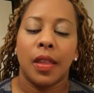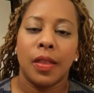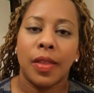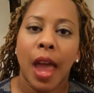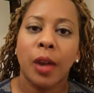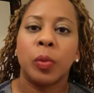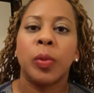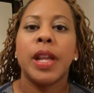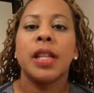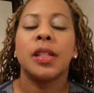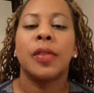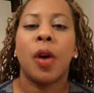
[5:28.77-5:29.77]
that
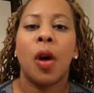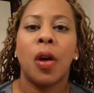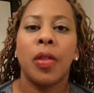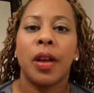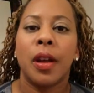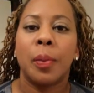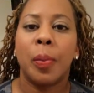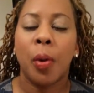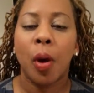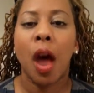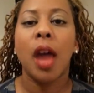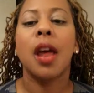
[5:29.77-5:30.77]
rinse of all the
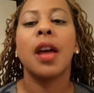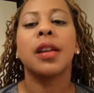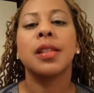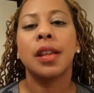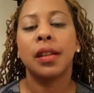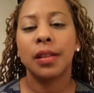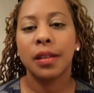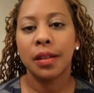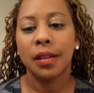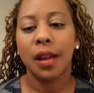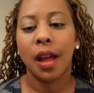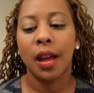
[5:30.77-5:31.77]
product
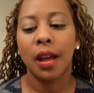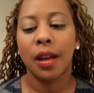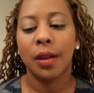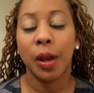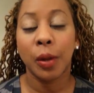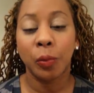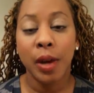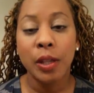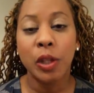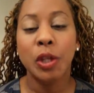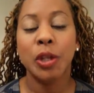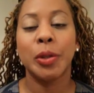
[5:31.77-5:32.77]

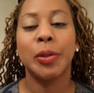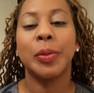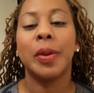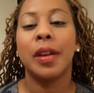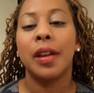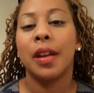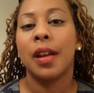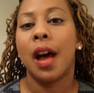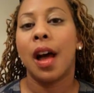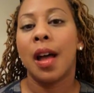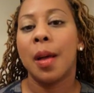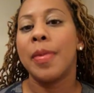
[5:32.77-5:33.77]
residue
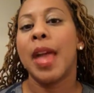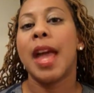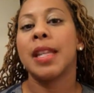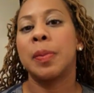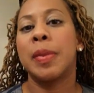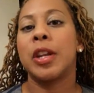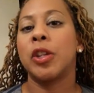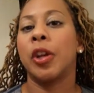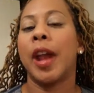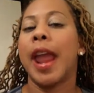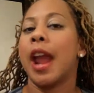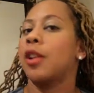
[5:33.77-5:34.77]
that has been on your
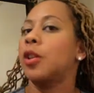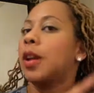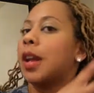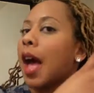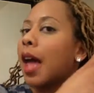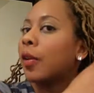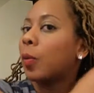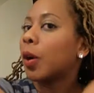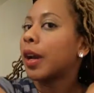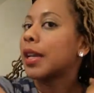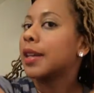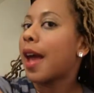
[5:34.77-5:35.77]
hair, and you can kind of
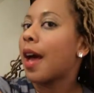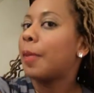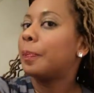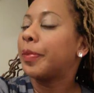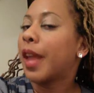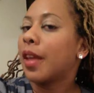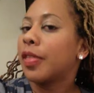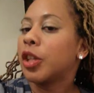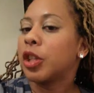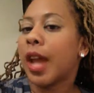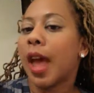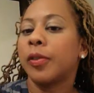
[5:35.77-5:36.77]
work it down the
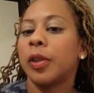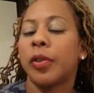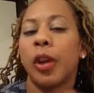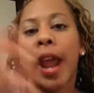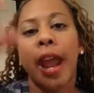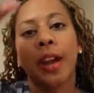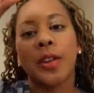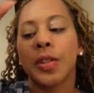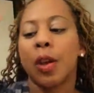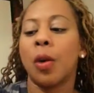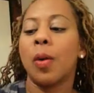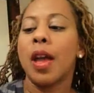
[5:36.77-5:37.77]
shaft of your hair.
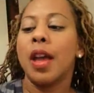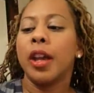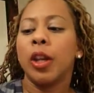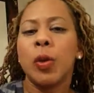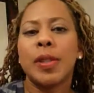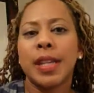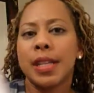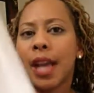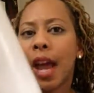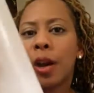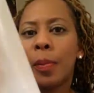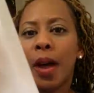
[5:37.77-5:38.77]
So use an
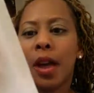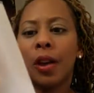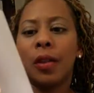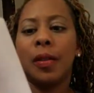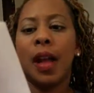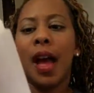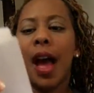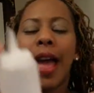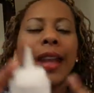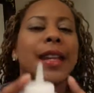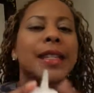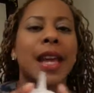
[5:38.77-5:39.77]
entire bottle,
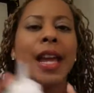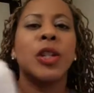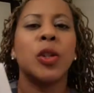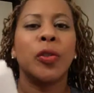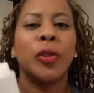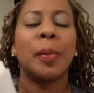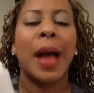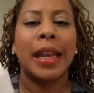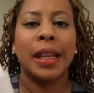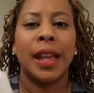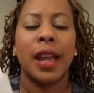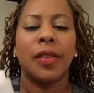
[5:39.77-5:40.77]
at least I do for my
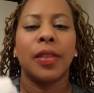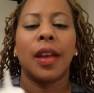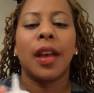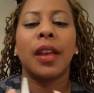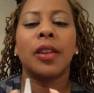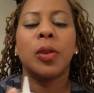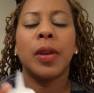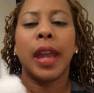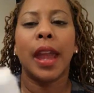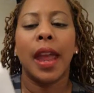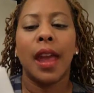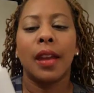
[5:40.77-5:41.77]
length. You
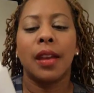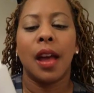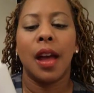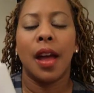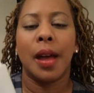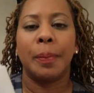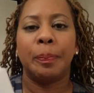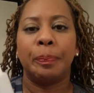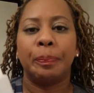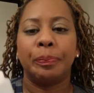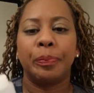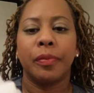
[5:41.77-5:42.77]
can